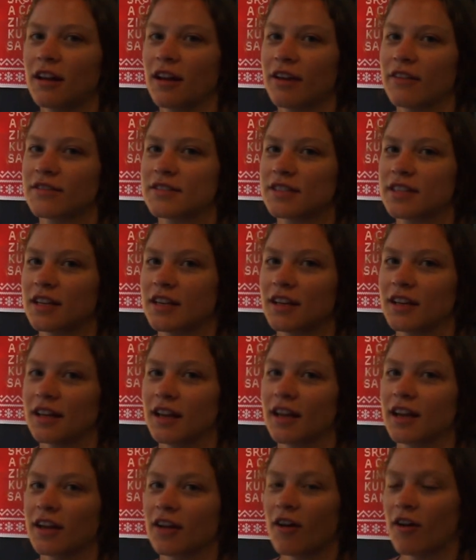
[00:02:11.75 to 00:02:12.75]
I've seen it
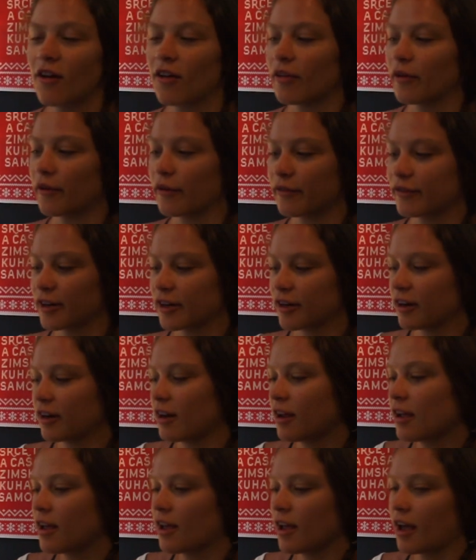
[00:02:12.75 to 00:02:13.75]
like all over.
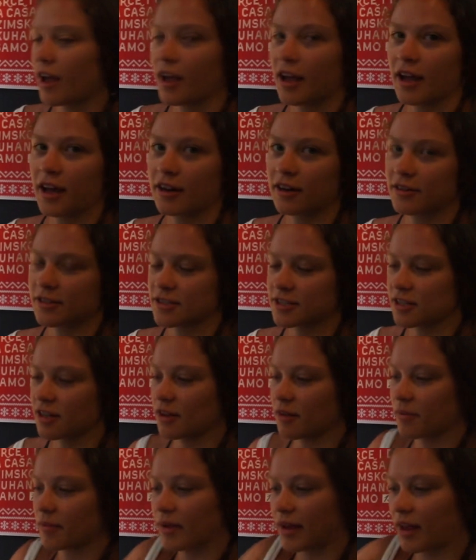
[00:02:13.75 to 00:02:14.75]
I got a
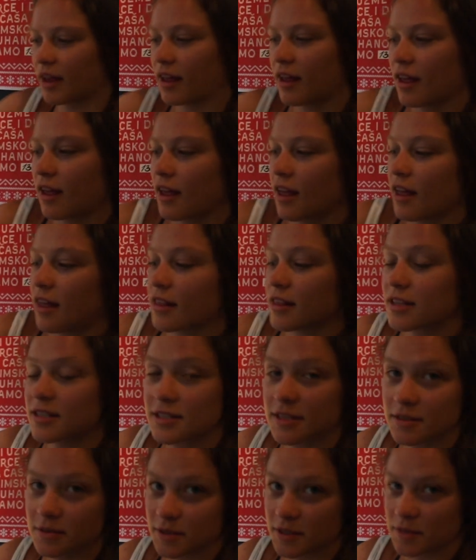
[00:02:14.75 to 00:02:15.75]
croissant, but
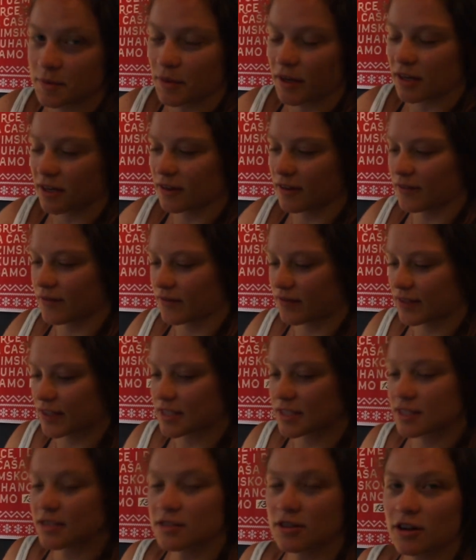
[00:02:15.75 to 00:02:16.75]
this is what's better.
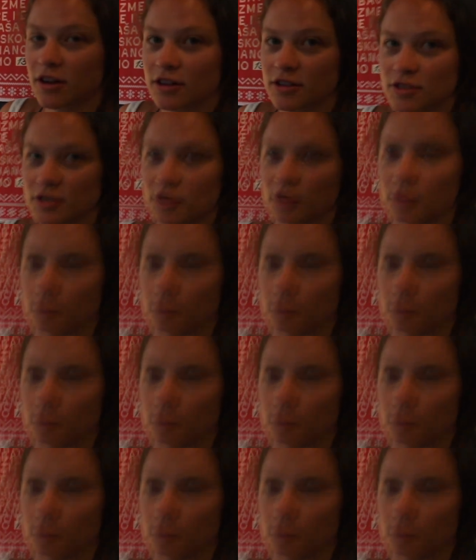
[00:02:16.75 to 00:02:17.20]
This is called